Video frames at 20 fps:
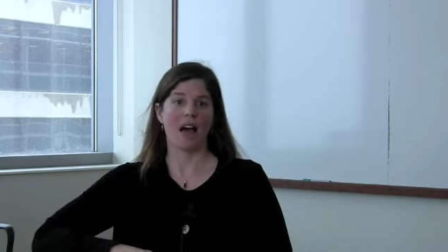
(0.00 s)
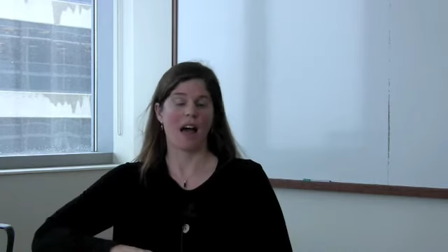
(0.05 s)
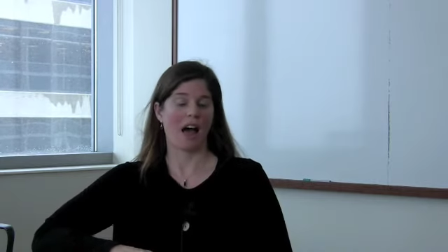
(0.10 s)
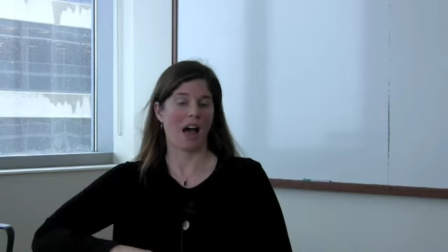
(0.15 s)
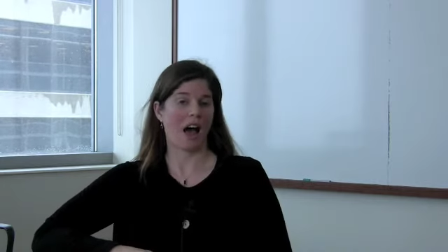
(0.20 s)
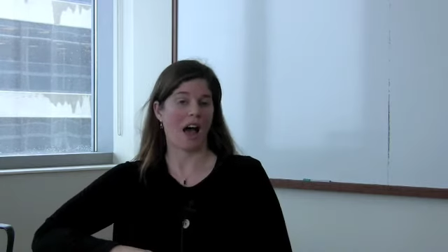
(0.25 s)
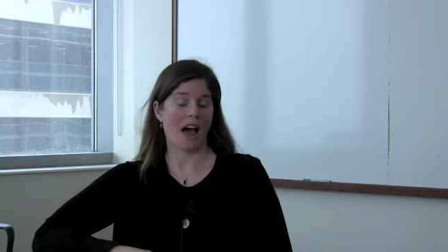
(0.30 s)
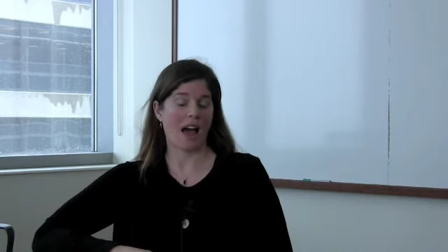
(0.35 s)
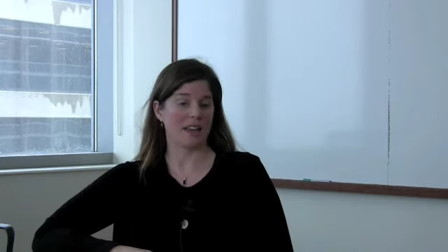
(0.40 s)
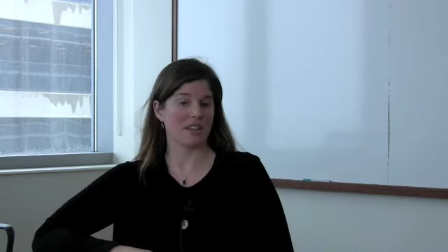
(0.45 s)

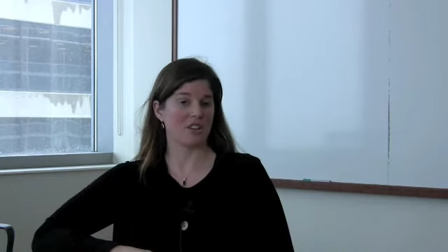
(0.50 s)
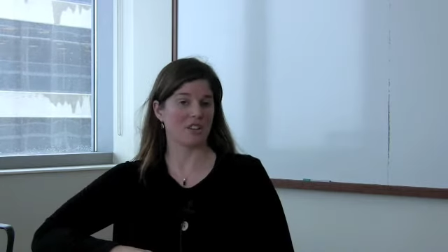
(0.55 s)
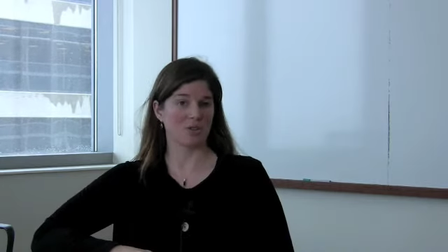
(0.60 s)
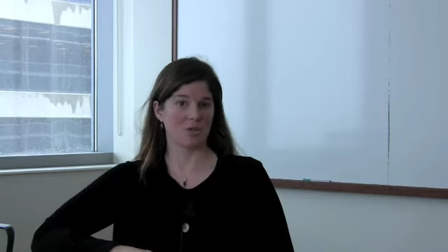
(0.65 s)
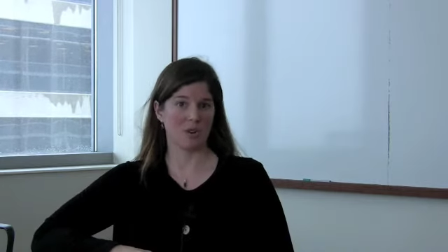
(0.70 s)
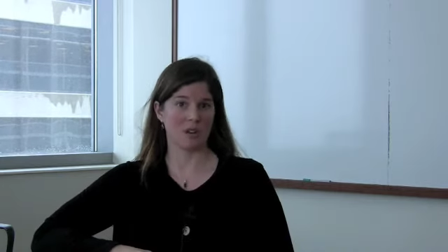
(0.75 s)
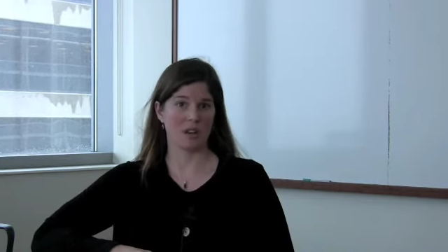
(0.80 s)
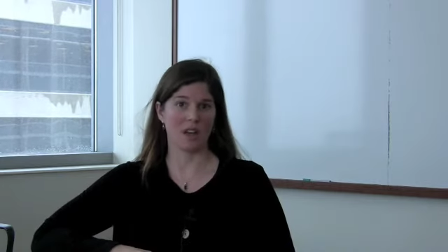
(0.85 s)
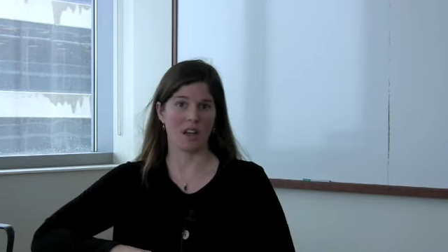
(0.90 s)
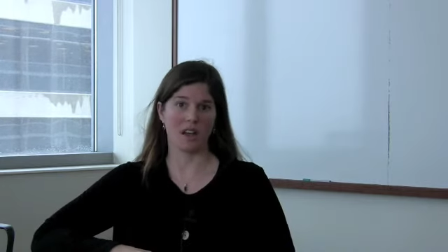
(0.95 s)
a high
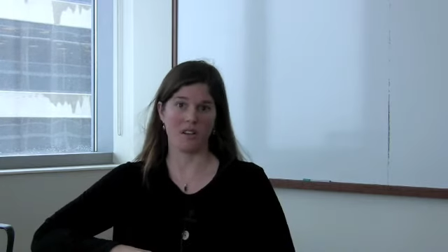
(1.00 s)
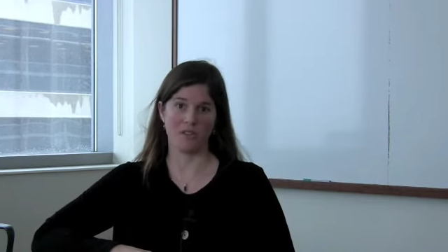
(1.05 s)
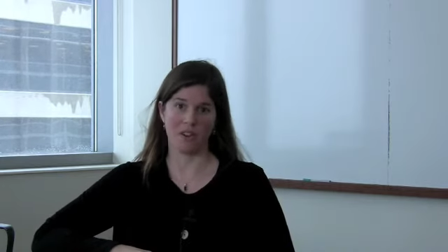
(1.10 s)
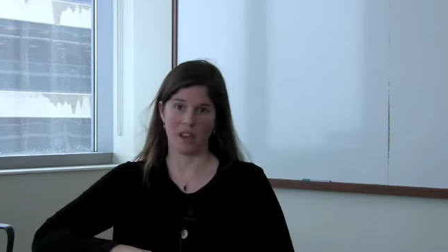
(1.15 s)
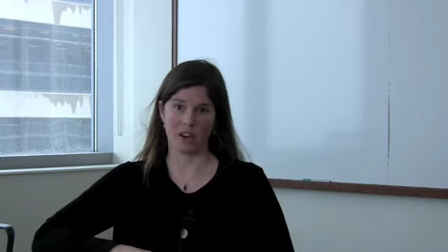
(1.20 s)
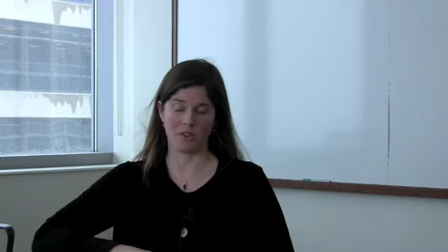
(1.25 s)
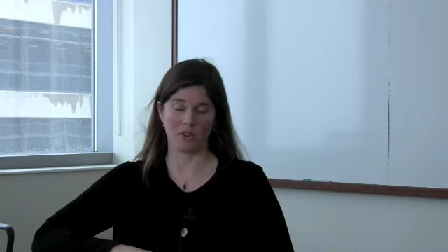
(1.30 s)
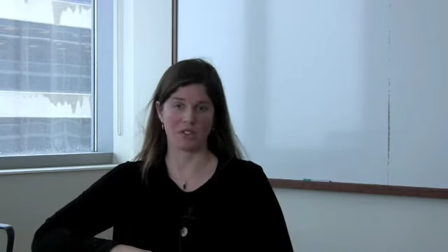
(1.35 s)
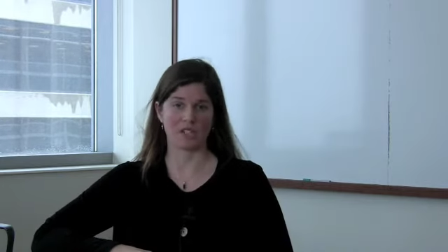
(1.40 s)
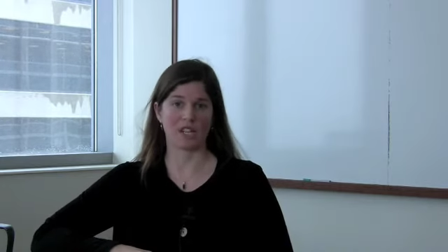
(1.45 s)
degree of
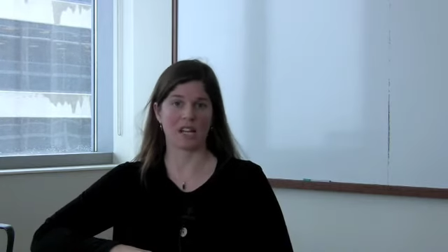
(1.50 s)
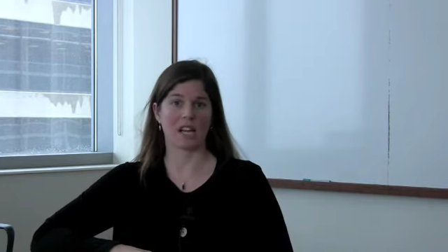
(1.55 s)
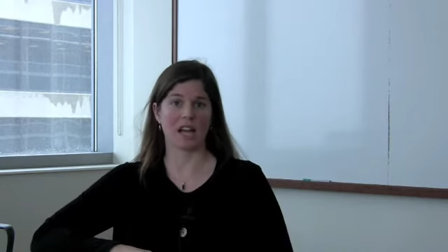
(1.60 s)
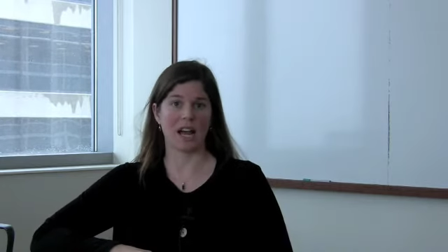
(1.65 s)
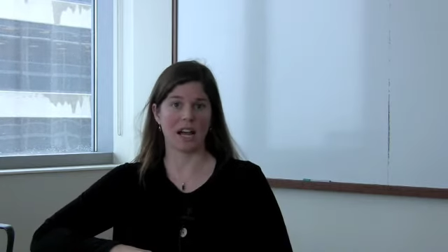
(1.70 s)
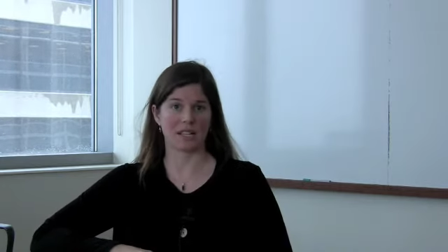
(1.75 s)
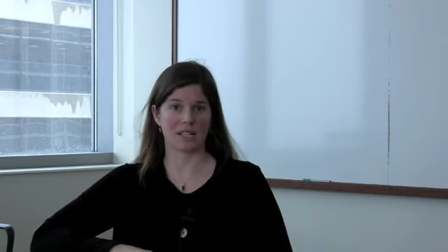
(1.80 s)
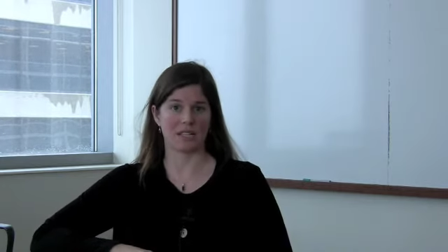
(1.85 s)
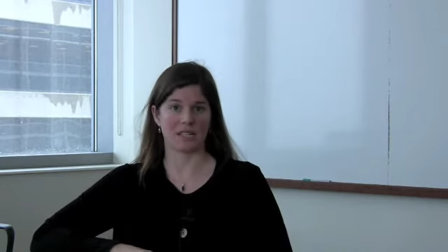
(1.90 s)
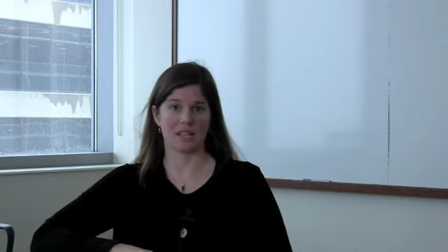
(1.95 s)

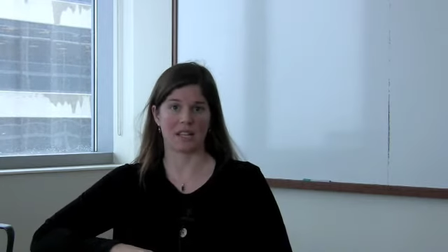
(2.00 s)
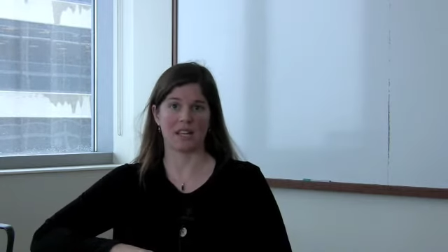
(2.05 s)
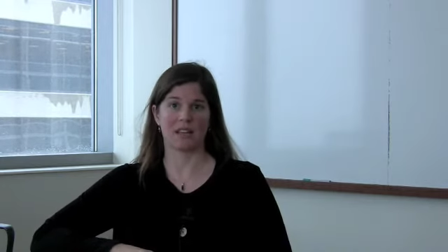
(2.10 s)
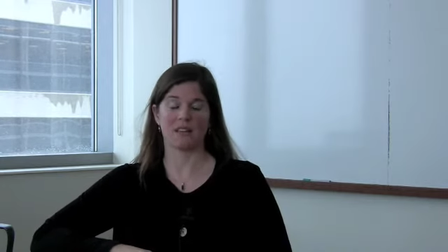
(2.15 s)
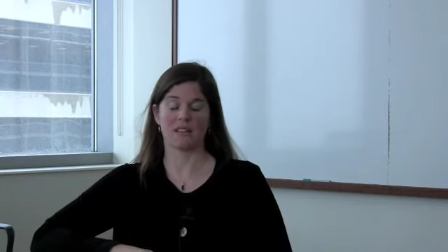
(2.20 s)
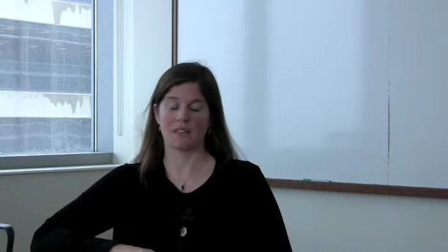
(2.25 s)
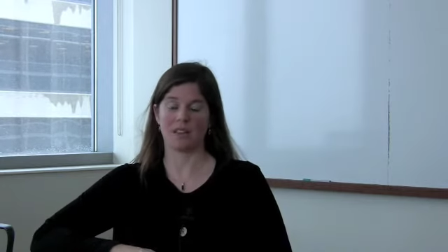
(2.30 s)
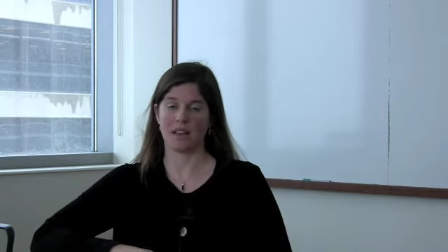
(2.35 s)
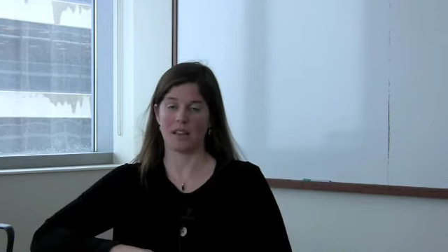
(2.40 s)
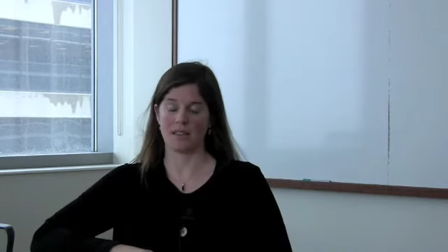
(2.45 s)
heterozygosity
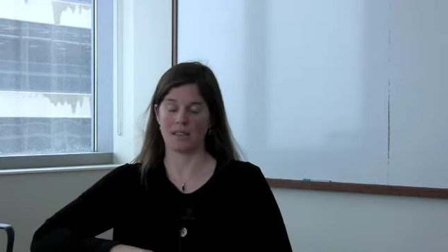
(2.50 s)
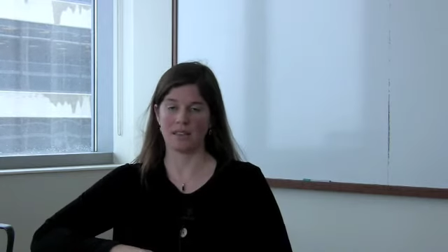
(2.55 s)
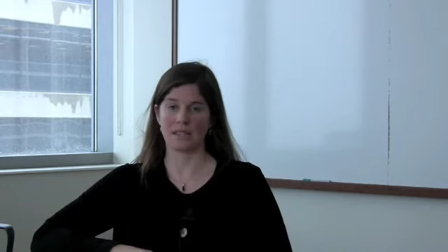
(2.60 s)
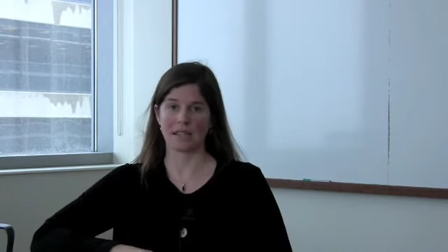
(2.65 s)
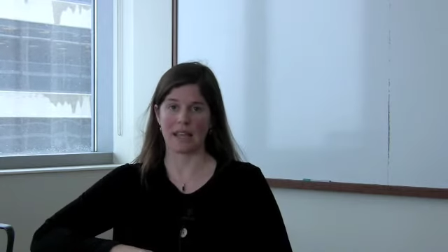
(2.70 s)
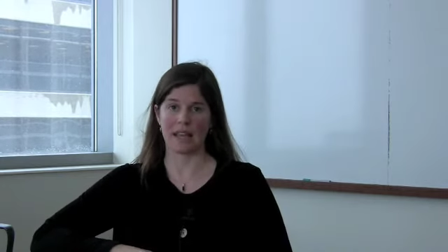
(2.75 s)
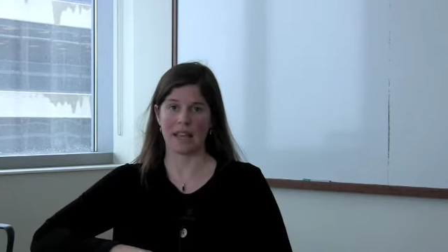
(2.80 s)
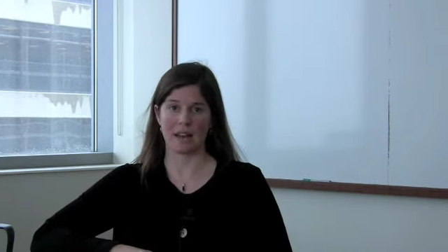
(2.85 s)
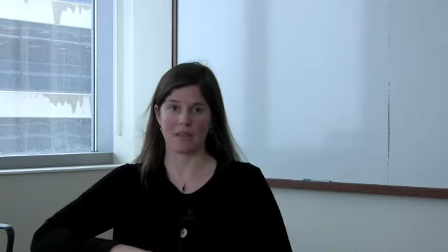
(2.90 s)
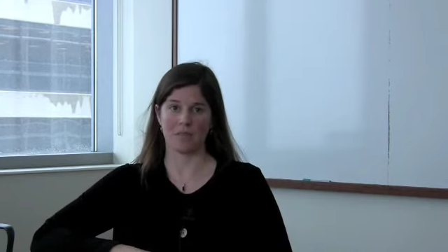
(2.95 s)
in
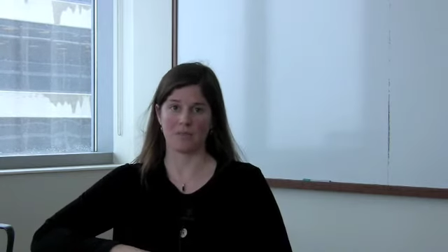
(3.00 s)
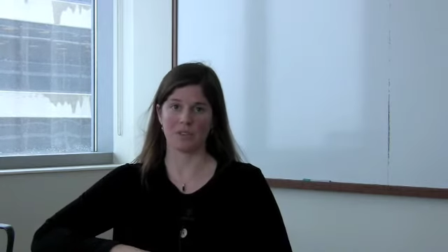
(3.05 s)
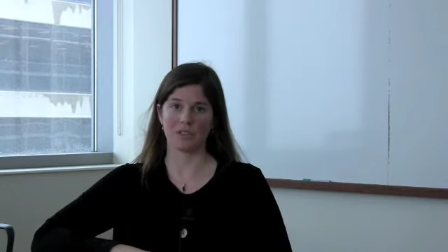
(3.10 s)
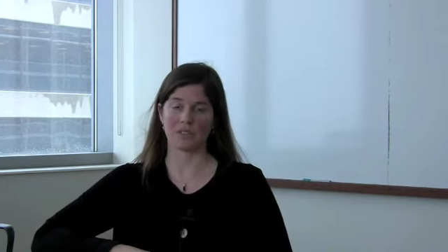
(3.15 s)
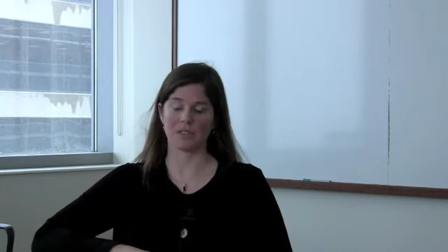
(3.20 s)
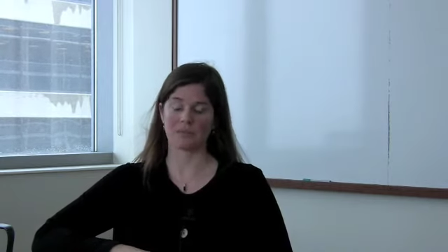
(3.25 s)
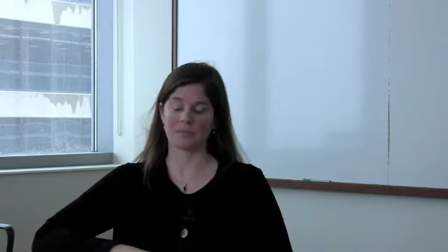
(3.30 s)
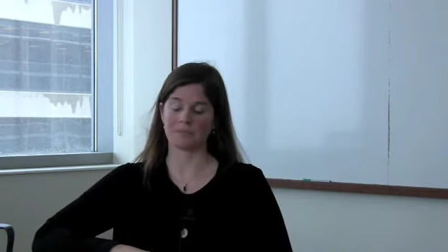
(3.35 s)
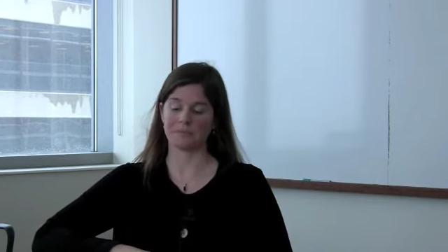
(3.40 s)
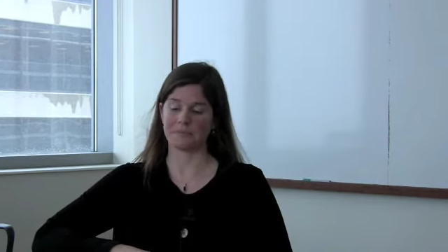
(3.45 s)
these
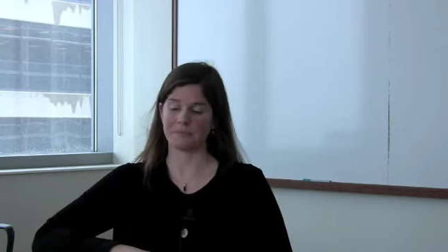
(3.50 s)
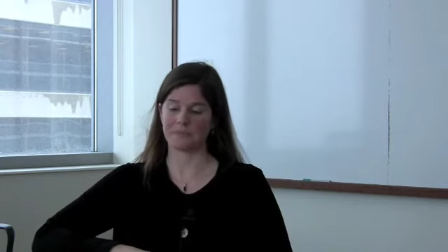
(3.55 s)
animals.